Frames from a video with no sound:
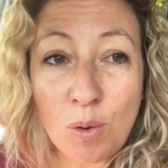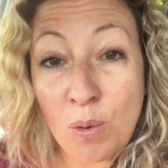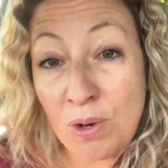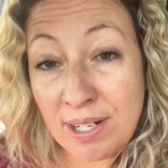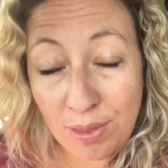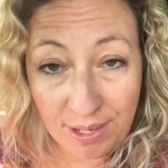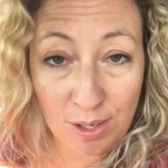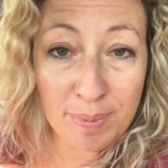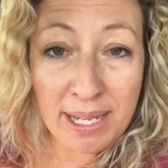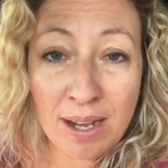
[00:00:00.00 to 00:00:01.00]
or in a
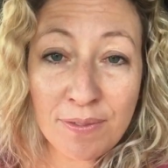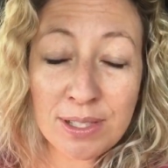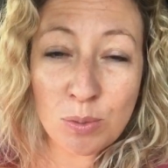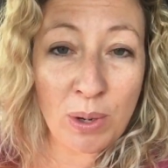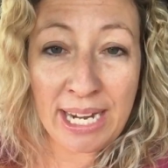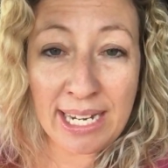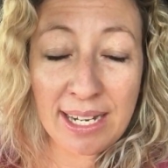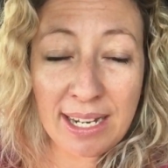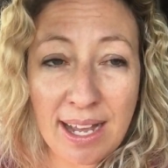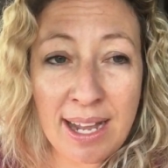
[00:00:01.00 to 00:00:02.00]
therapy office waiting,